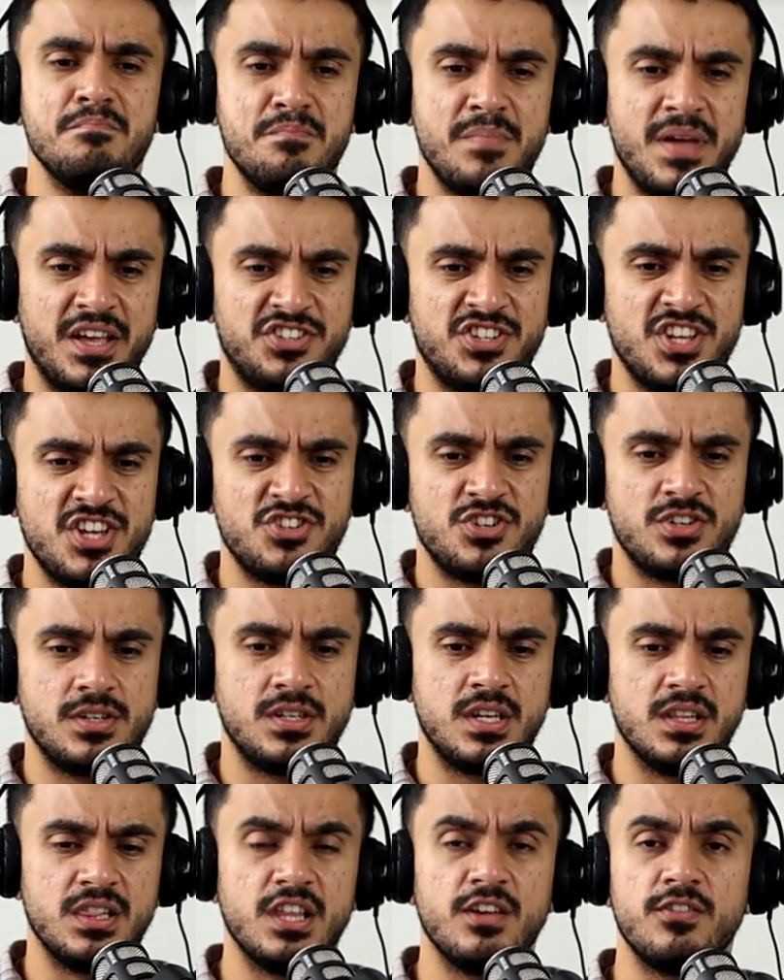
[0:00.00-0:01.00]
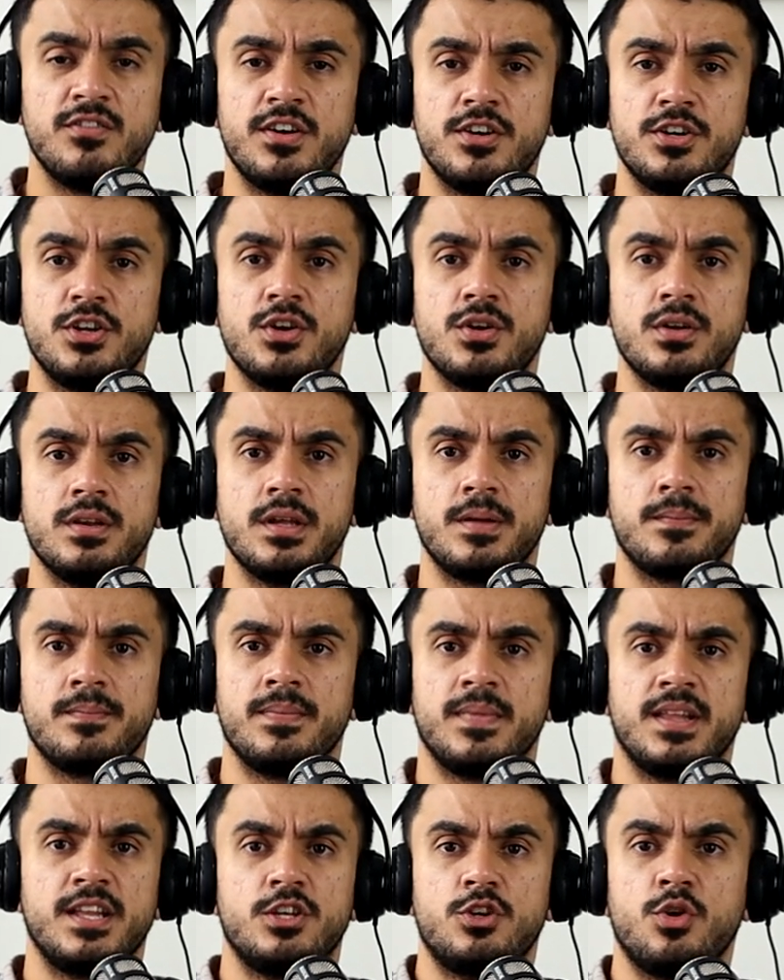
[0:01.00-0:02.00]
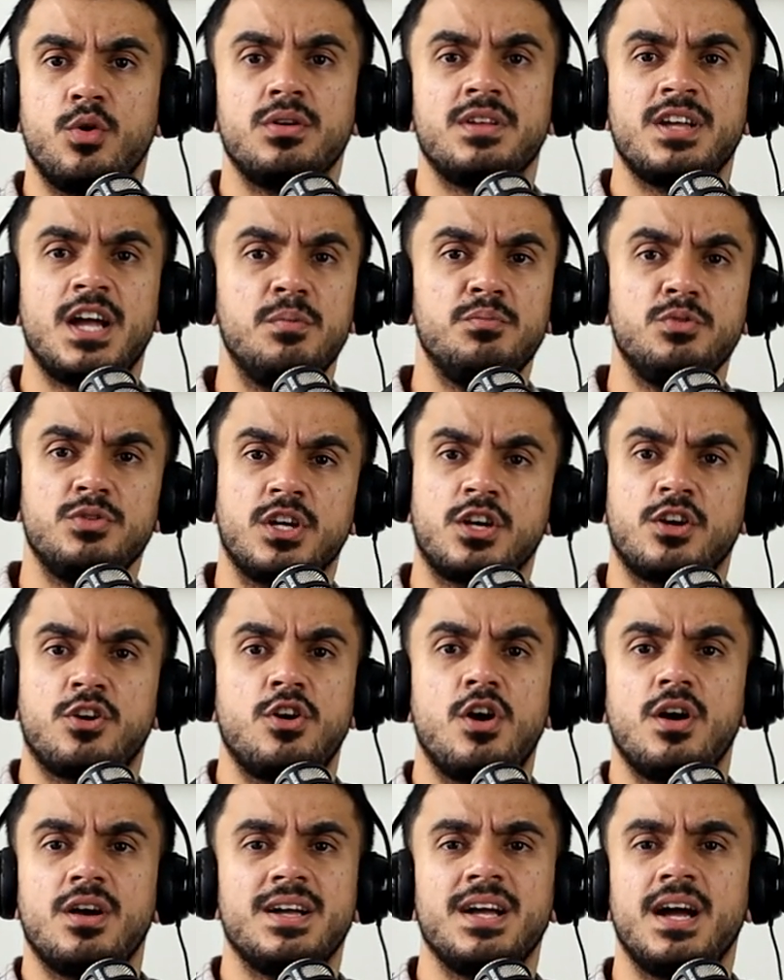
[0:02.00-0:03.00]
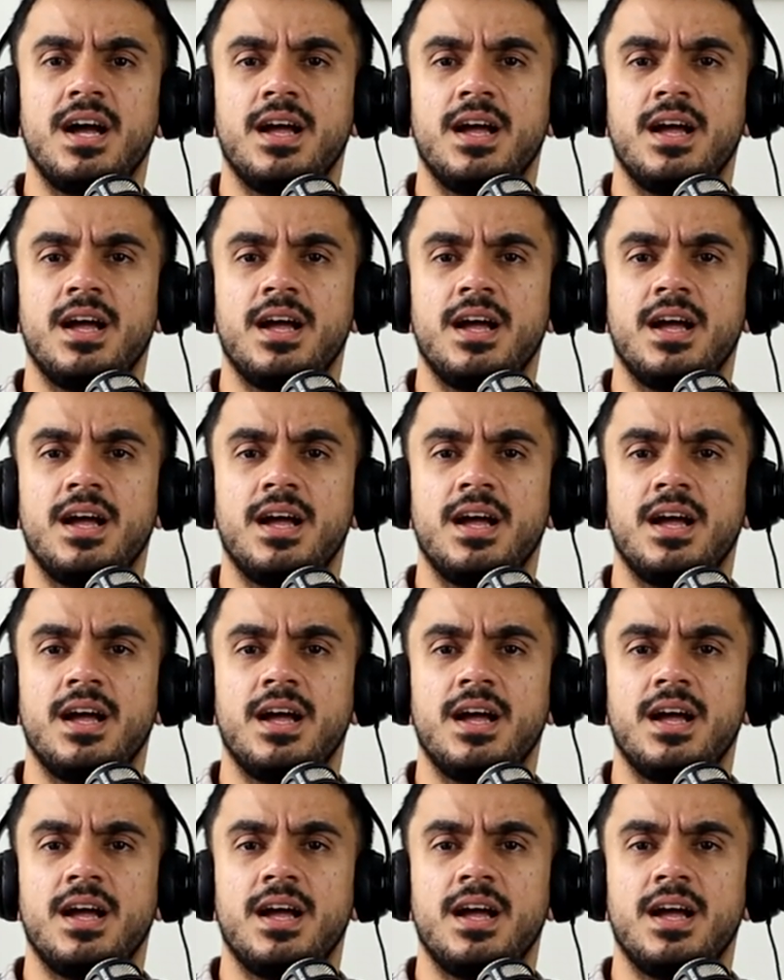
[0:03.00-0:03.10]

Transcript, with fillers: Message delivered, dude. Don't come to the croc